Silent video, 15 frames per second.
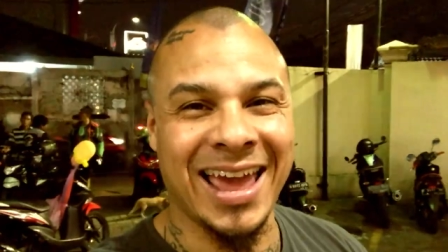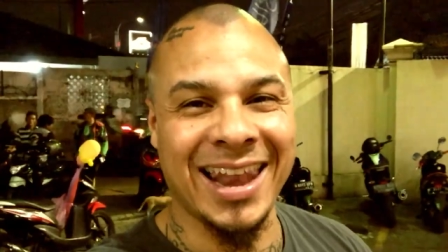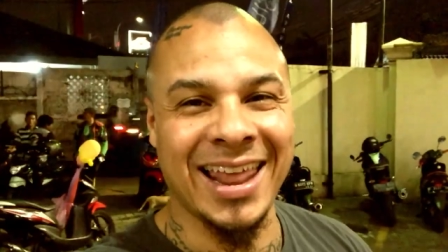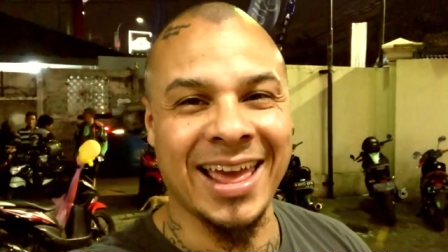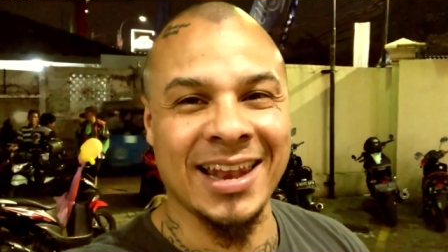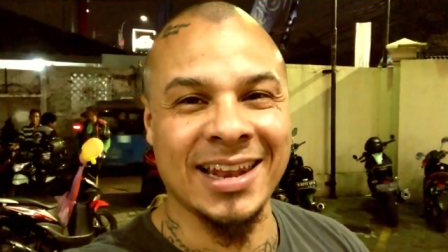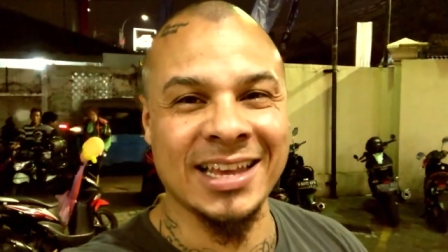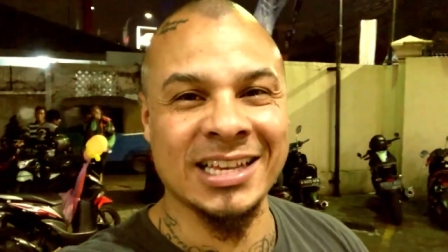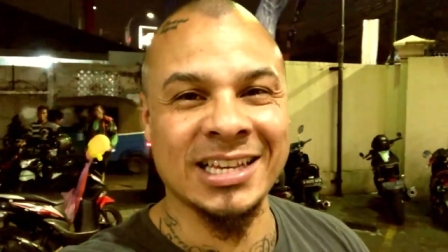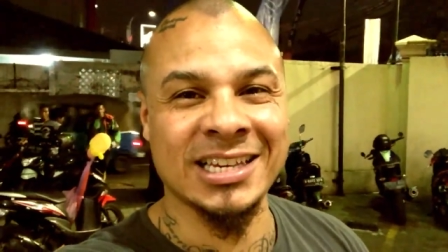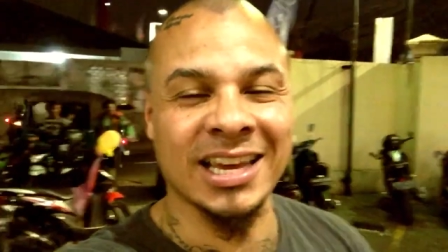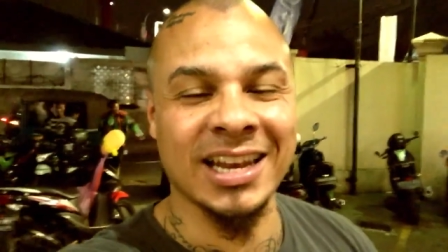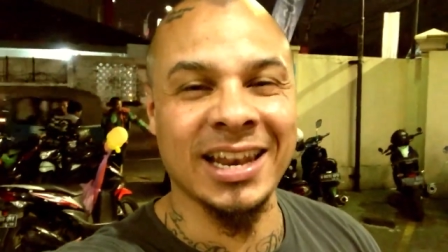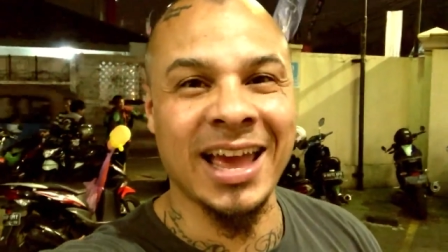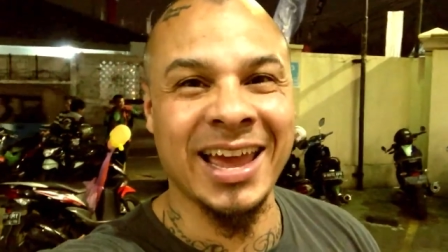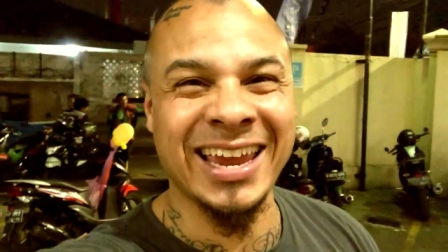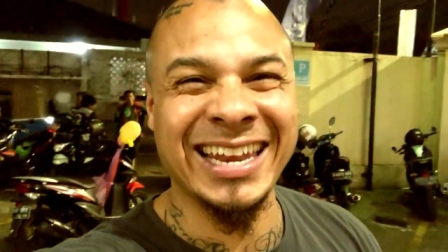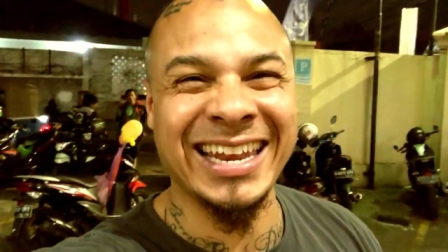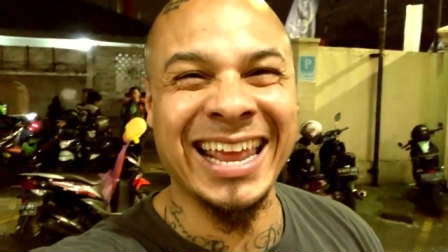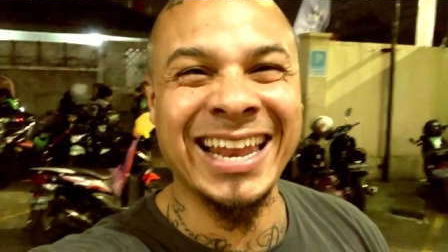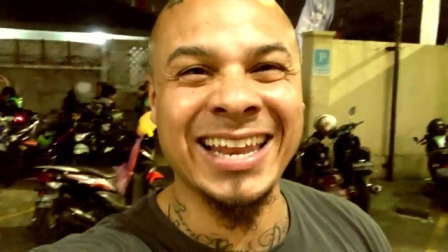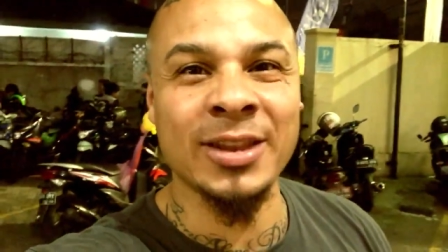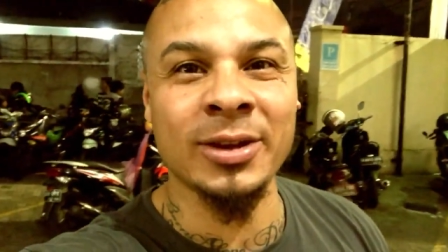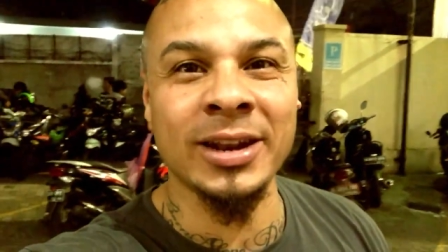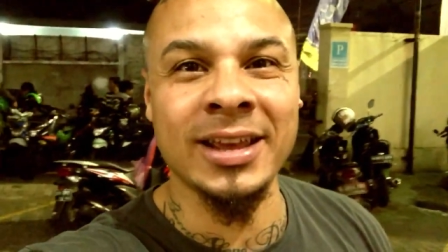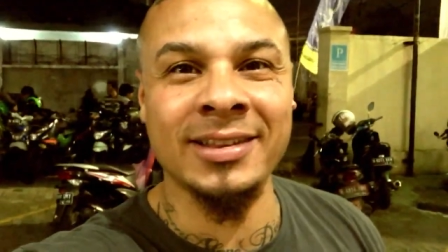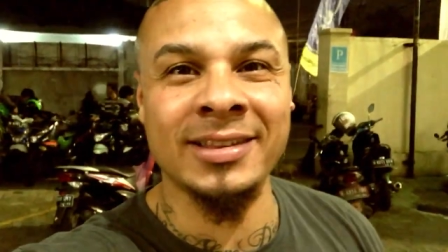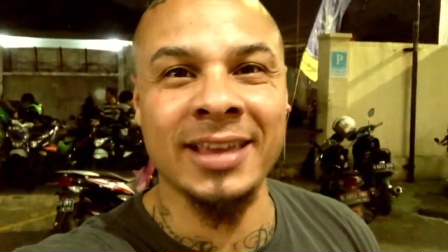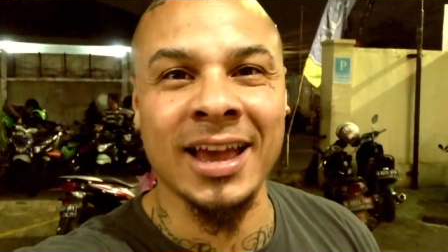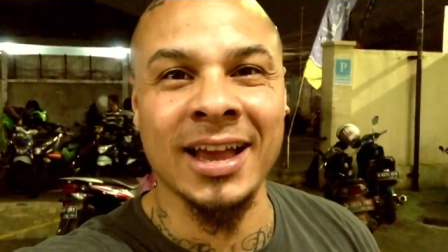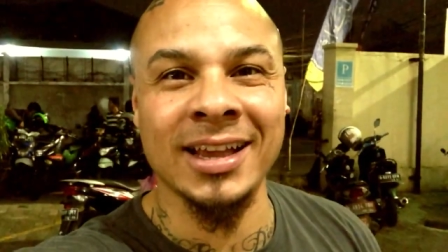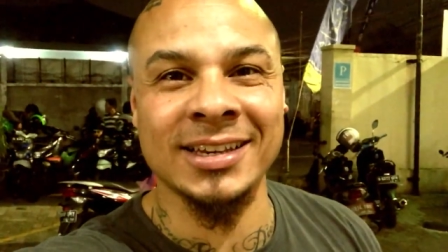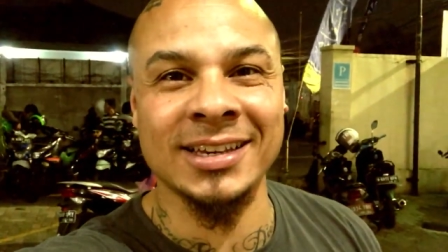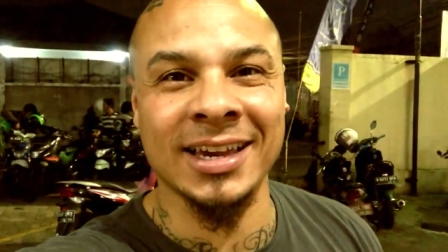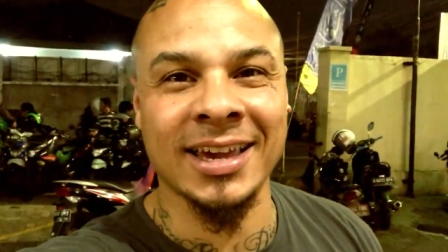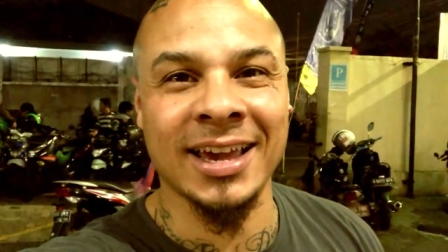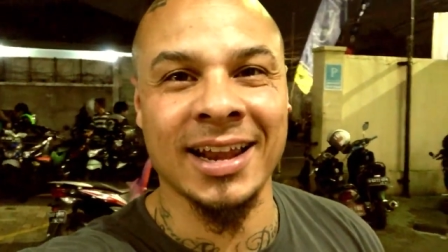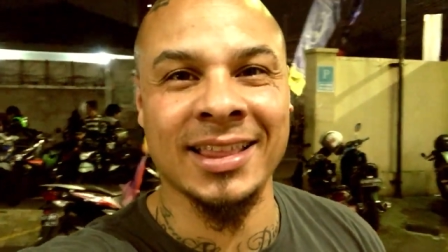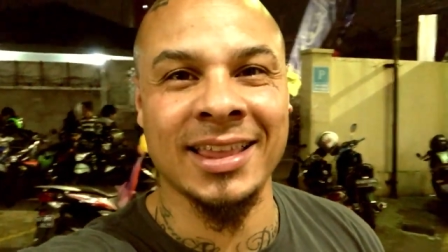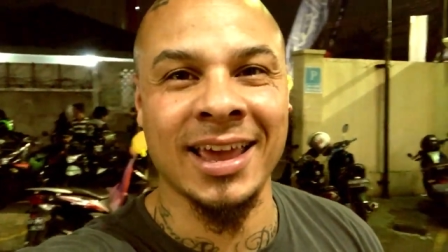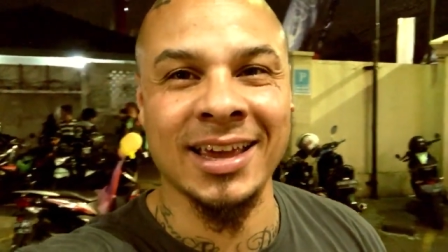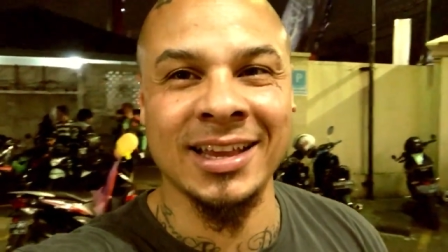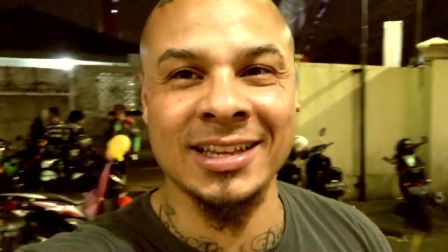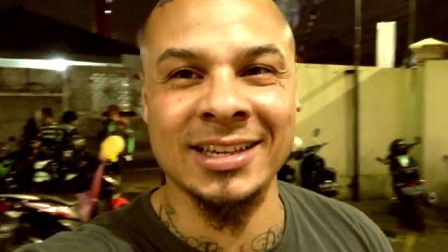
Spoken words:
halal, inshallah, in Indonesia, Jakarta,